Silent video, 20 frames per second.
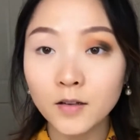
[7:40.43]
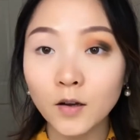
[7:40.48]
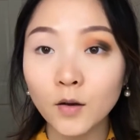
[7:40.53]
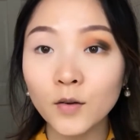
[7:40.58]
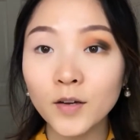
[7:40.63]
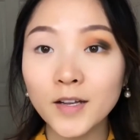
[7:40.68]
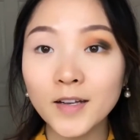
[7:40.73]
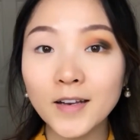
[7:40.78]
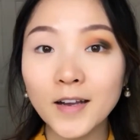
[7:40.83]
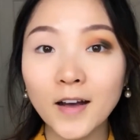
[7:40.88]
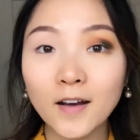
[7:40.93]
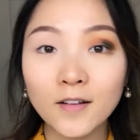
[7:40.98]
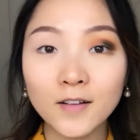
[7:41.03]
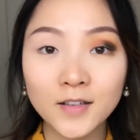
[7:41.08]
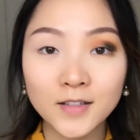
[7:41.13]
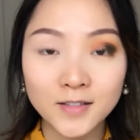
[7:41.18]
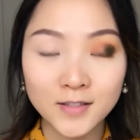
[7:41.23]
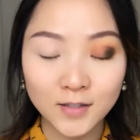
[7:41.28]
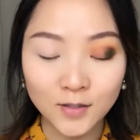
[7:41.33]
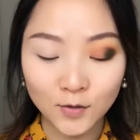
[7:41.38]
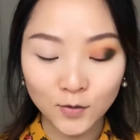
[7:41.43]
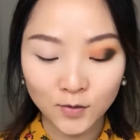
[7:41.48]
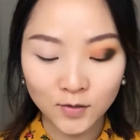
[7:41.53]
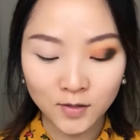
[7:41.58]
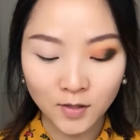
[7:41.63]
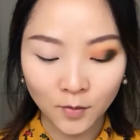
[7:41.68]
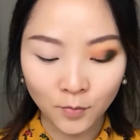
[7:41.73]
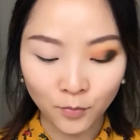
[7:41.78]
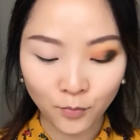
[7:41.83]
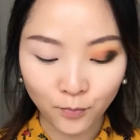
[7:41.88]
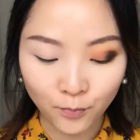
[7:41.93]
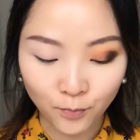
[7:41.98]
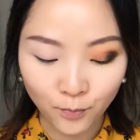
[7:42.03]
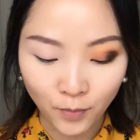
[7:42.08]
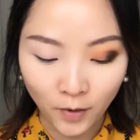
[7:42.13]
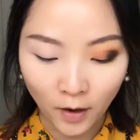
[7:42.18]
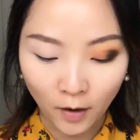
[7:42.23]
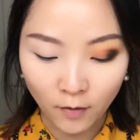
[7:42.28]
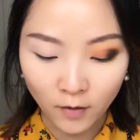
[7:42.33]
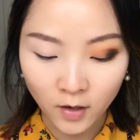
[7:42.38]
Okay, now let's use a
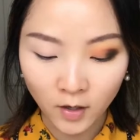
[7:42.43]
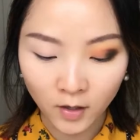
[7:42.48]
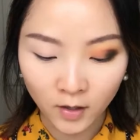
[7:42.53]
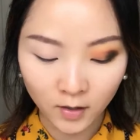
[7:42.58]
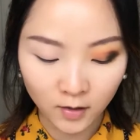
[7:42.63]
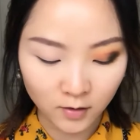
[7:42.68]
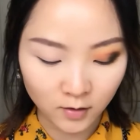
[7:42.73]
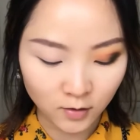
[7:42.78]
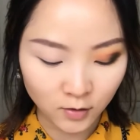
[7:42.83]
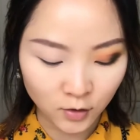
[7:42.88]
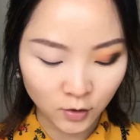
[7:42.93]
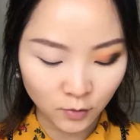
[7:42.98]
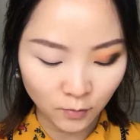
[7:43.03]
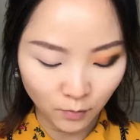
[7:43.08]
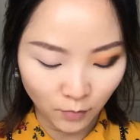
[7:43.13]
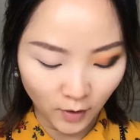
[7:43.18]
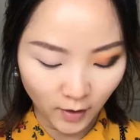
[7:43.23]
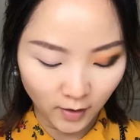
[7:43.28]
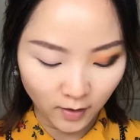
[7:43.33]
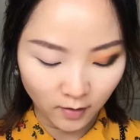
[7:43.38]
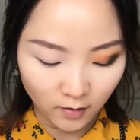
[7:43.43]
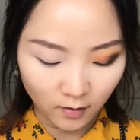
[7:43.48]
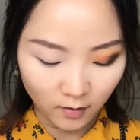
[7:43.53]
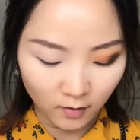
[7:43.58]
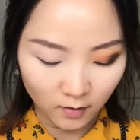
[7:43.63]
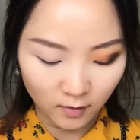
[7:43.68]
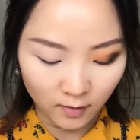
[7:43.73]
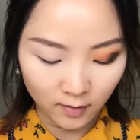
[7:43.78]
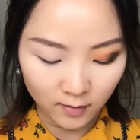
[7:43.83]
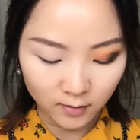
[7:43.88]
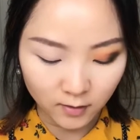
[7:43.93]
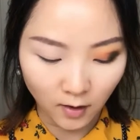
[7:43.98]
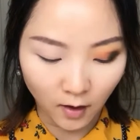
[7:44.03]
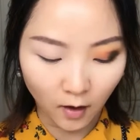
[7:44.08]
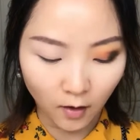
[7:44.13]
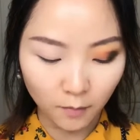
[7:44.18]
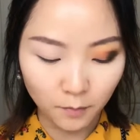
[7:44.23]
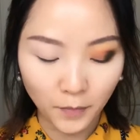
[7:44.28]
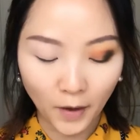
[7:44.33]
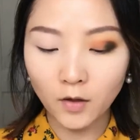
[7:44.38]
berry color to brighten this
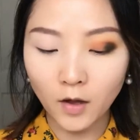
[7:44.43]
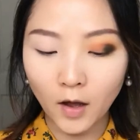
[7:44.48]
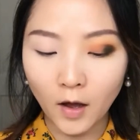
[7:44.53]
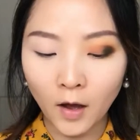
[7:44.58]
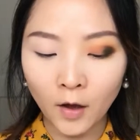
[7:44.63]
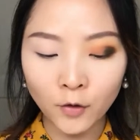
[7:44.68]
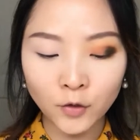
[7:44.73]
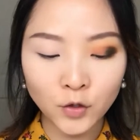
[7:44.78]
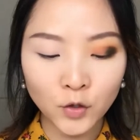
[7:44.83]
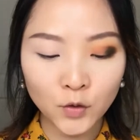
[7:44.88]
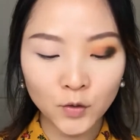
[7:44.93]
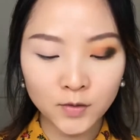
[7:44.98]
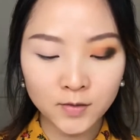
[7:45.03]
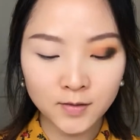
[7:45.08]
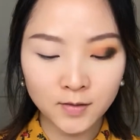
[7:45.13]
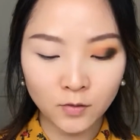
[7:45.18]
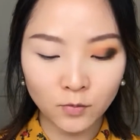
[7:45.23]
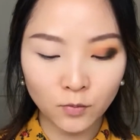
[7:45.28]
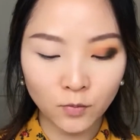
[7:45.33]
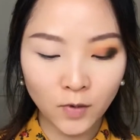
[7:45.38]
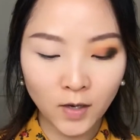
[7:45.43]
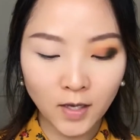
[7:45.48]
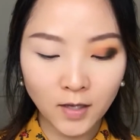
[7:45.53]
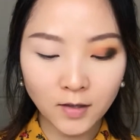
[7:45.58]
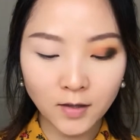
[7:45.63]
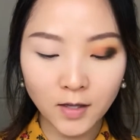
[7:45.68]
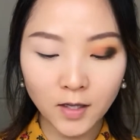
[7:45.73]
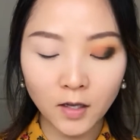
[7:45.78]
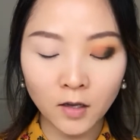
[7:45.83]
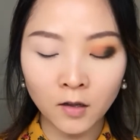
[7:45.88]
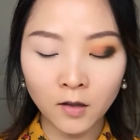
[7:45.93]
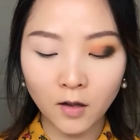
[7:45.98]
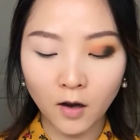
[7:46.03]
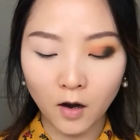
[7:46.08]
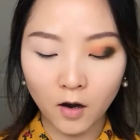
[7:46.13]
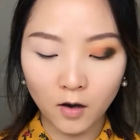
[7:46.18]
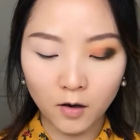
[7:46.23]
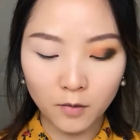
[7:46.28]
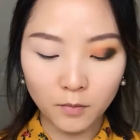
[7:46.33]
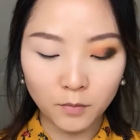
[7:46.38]
up. I'll use the Ring the
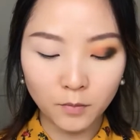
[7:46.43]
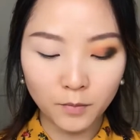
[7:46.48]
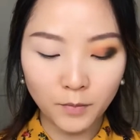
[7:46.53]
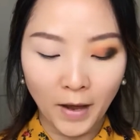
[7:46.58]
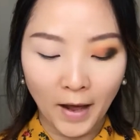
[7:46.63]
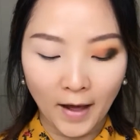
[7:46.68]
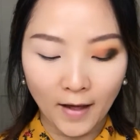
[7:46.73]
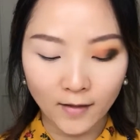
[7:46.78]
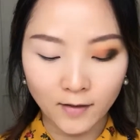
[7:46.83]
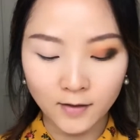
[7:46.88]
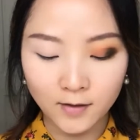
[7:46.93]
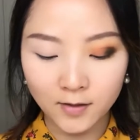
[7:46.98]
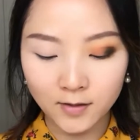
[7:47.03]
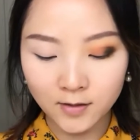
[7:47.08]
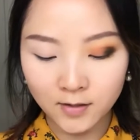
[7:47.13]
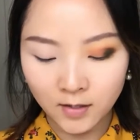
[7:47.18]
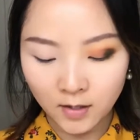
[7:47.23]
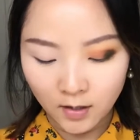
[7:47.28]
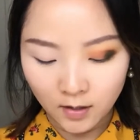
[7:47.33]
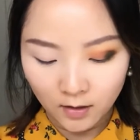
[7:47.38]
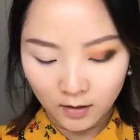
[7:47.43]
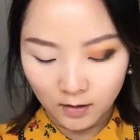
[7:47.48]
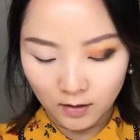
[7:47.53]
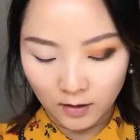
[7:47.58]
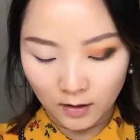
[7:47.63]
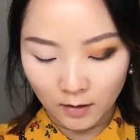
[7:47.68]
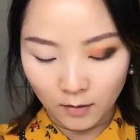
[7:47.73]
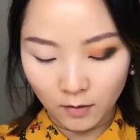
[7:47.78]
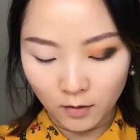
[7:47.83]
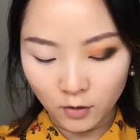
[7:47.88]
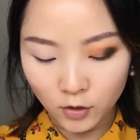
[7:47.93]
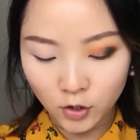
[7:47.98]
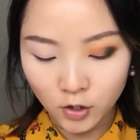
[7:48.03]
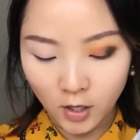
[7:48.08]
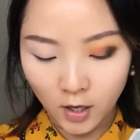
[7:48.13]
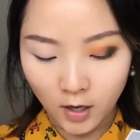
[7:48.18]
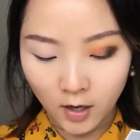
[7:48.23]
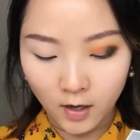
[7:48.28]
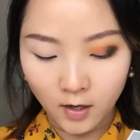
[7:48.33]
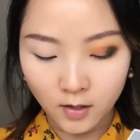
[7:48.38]
Alarm palette, the
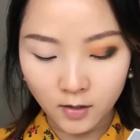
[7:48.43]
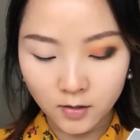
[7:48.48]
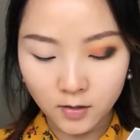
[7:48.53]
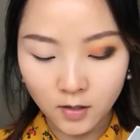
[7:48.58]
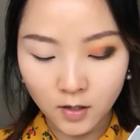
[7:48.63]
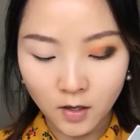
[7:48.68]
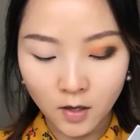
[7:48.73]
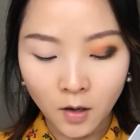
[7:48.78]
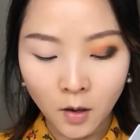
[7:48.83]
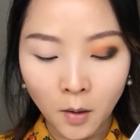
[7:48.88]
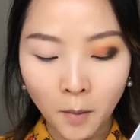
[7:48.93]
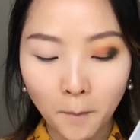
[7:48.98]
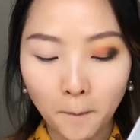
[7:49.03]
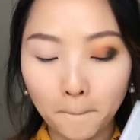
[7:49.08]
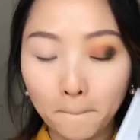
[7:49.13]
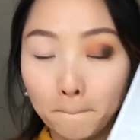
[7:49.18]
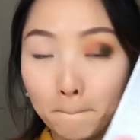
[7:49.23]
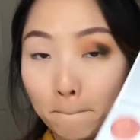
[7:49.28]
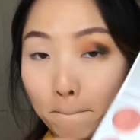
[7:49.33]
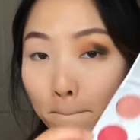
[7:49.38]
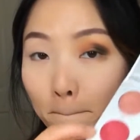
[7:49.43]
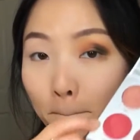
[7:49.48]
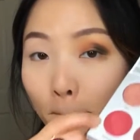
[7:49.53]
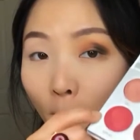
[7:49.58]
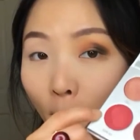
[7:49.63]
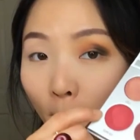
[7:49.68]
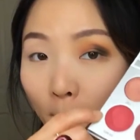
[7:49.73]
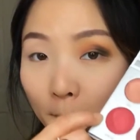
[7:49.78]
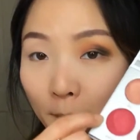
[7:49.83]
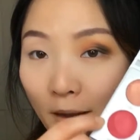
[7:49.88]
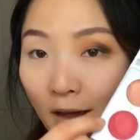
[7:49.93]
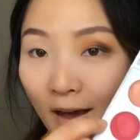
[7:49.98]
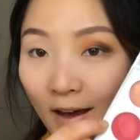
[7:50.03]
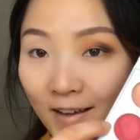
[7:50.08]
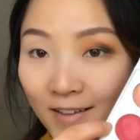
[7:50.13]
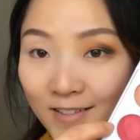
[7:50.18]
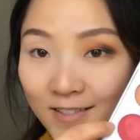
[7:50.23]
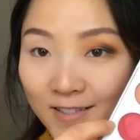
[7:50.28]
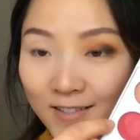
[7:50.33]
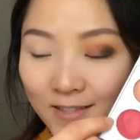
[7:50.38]
shade Bomb
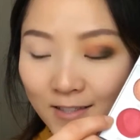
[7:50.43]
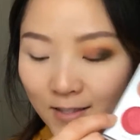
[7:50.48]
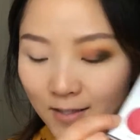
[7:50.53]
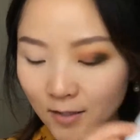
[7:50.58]
Mask.